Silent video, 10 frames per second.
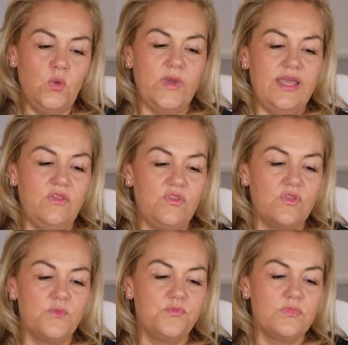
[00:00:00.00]

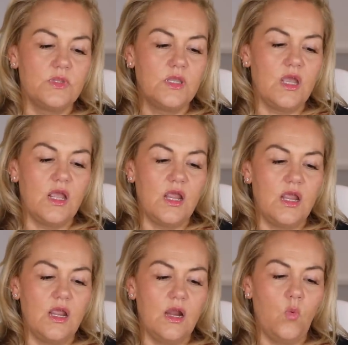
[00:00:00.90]
with
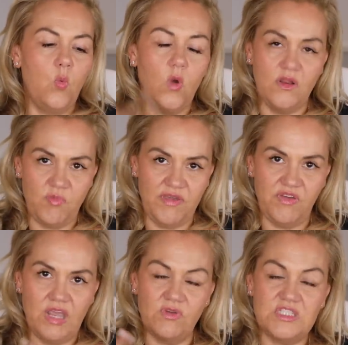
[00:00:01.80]
one of my
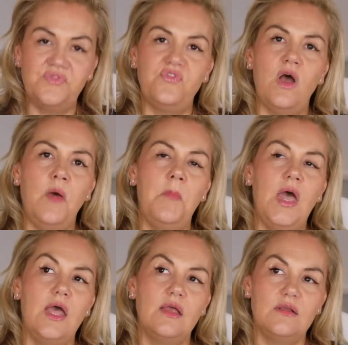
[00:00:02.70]
favorites from,